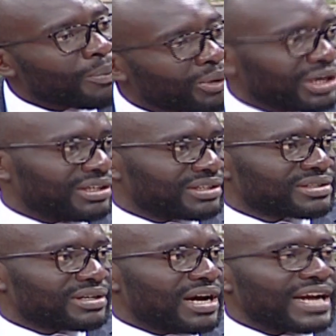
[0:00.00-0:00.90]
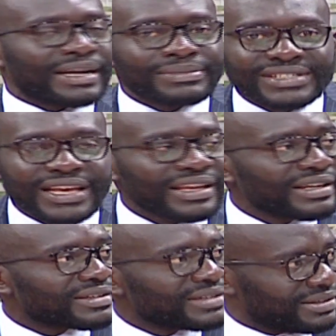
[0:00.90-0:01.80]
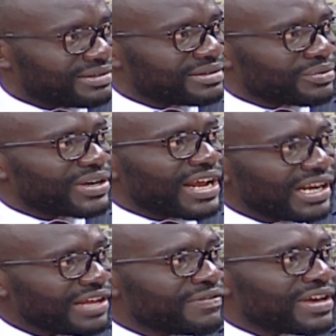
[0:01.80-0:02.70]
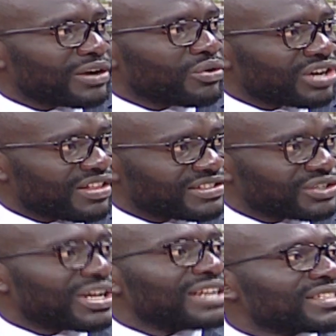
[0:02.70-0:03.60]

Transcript: politics. And I'm saying it this. When I leave here, I'll go to another station, I'll